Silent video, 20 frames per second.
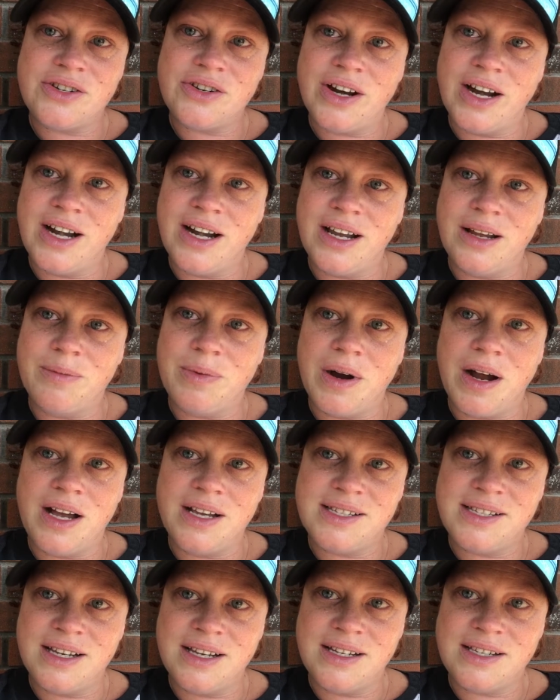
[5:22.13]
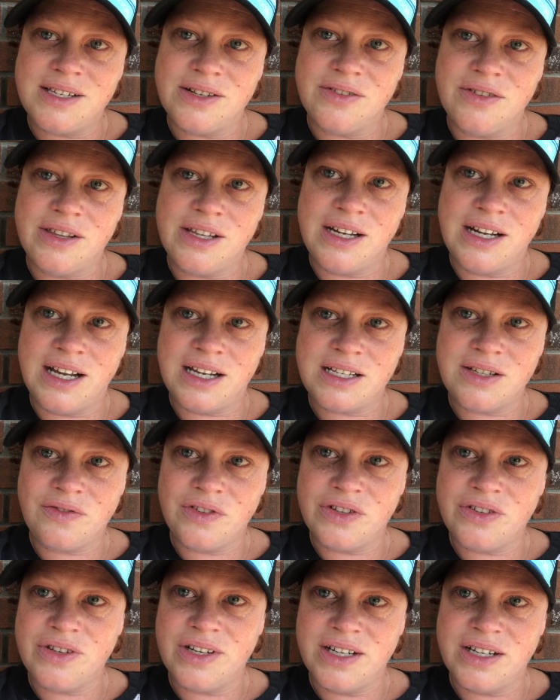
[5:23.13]
training process over the next
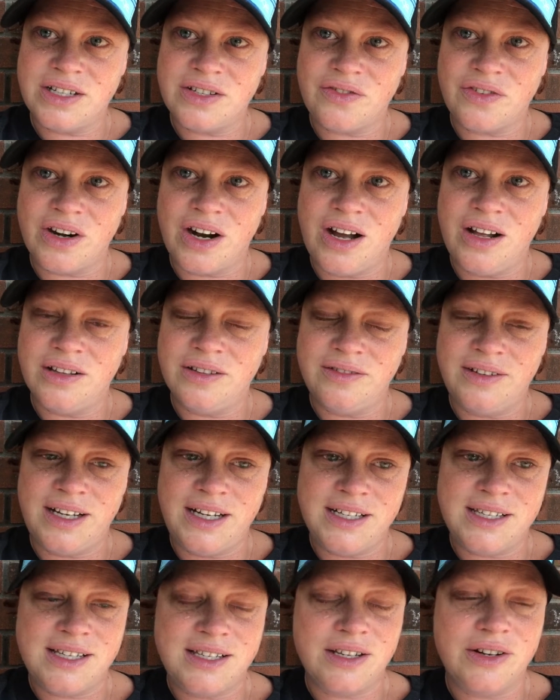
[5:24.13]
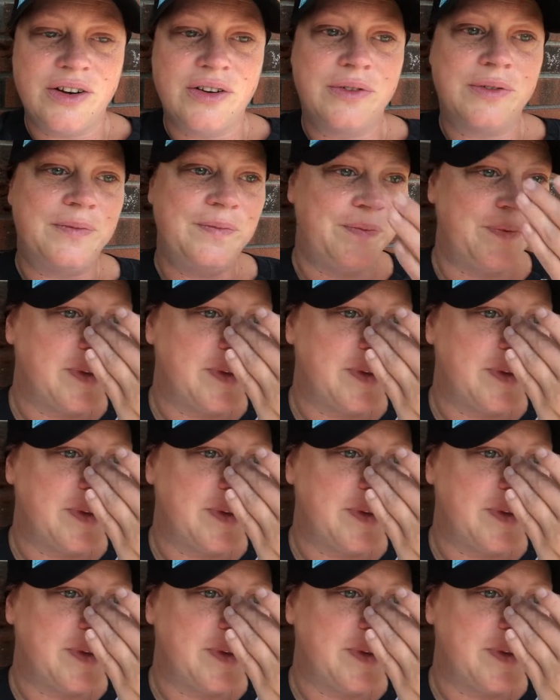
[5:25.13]
few years for all of us. So